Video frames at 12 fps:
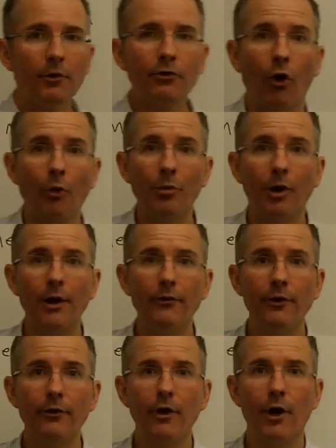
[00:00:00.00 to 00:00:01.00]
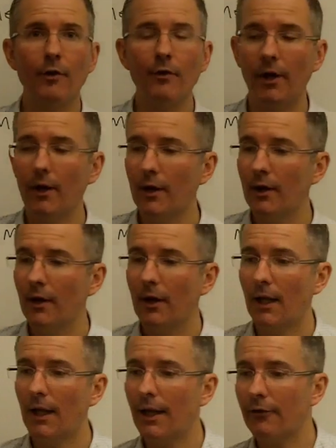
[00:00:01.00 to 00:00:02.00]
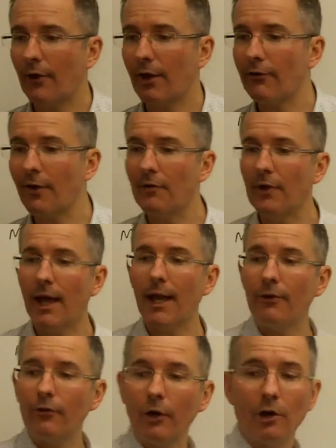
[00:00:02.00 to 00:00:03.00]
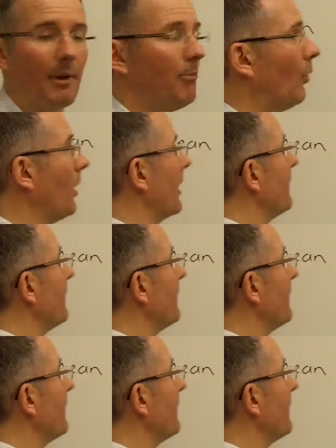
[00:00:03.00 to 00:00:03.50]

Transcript: stock prices over, let's say, 7 days that look a bit more